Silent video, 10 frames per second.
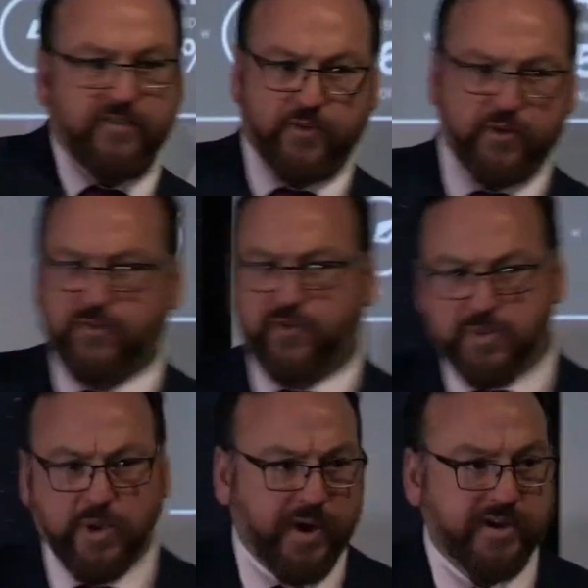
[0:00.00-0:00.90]
for
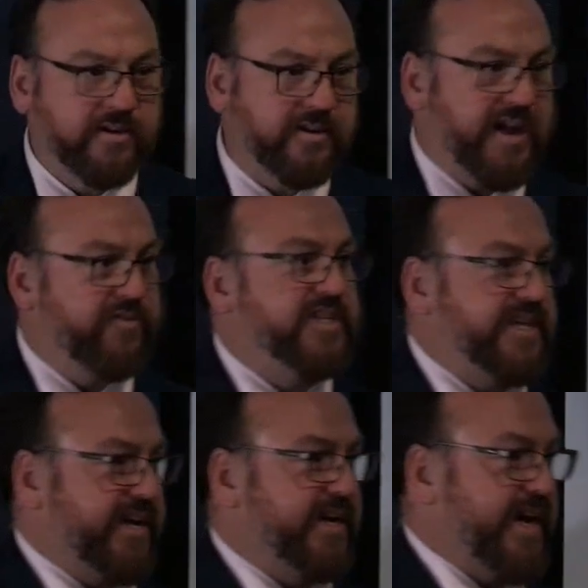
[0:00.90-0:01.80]
Formula One, every
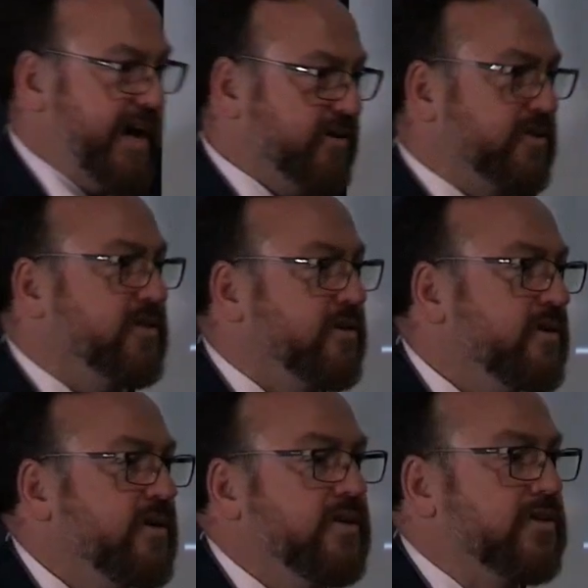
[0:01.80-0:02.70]
second counts.
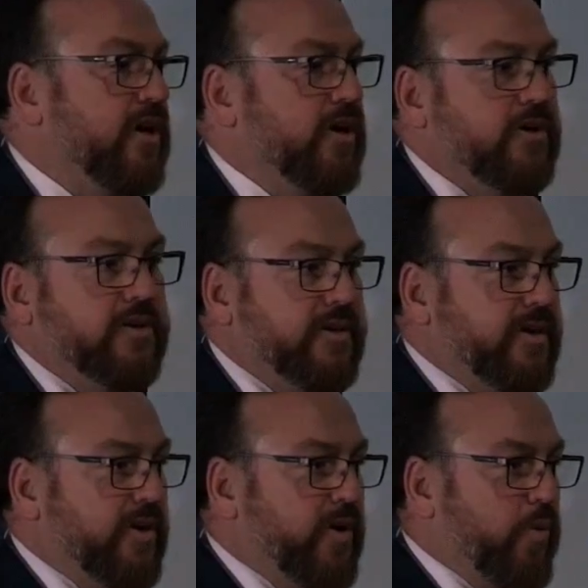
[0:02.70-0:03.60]
So
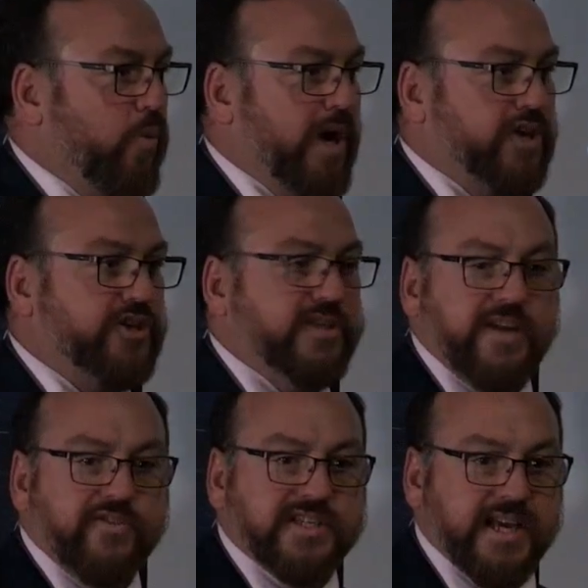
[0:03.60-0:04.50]
why shouldn't
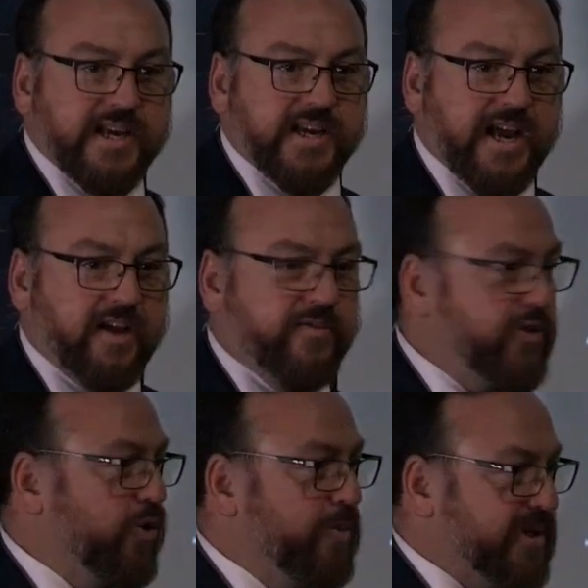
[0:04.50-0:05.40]
every second count for
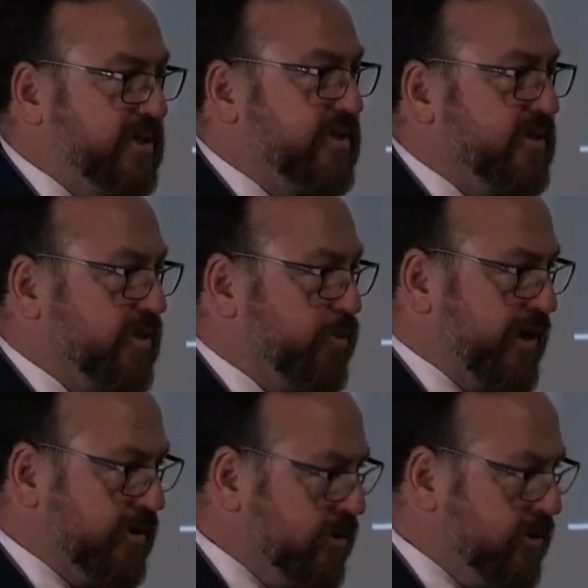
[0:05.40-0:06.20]
your businesses as well?